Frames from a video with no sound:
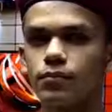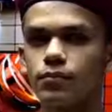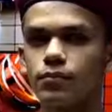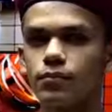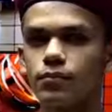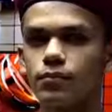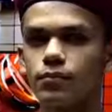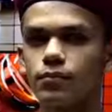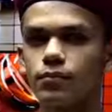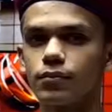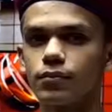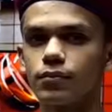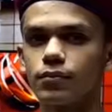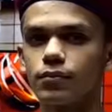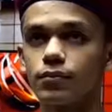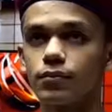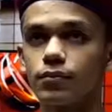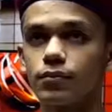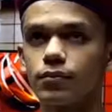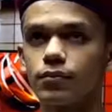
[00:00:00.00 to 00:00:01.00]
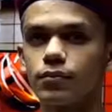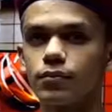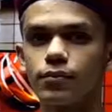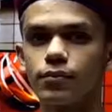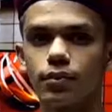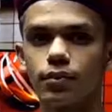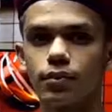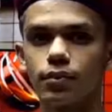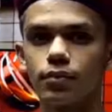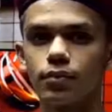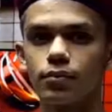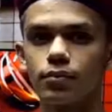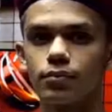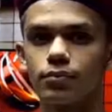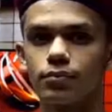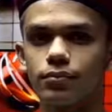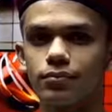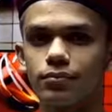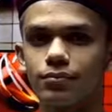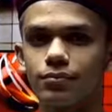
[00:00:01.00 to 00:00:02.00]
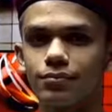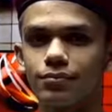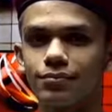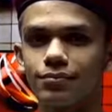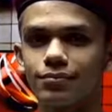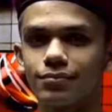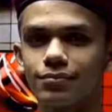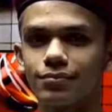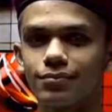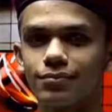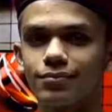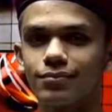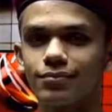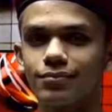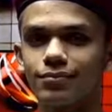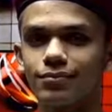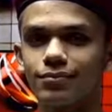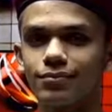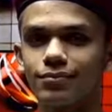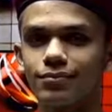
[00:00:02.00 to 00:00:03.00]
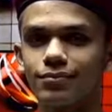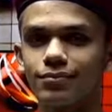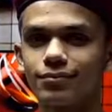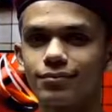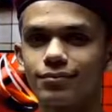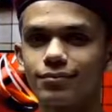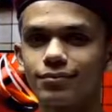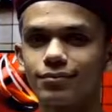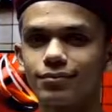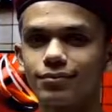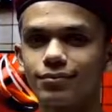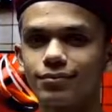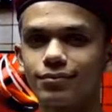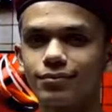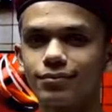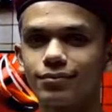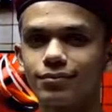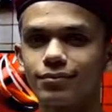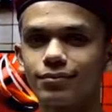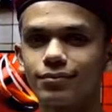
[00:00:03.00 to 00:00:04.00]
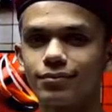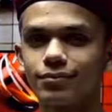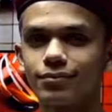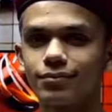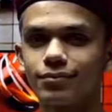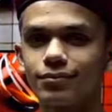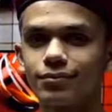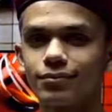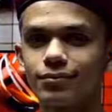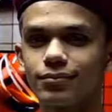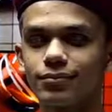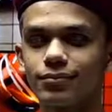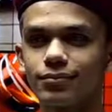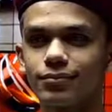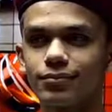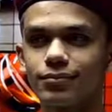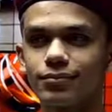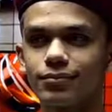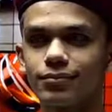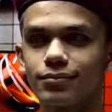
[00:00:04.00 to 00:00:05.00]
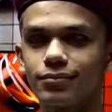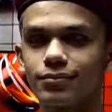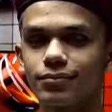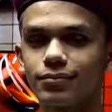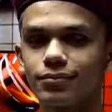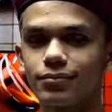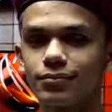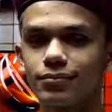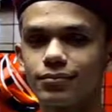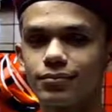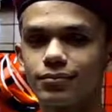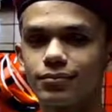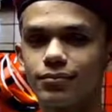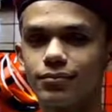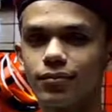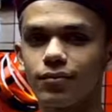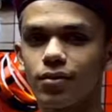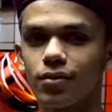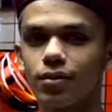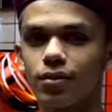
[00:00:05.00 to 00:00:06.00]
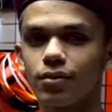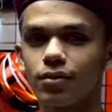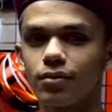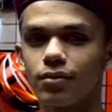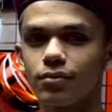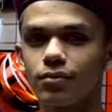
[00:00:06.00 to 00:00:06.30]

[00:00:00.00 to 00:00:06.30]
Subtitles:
This person isn't speaking.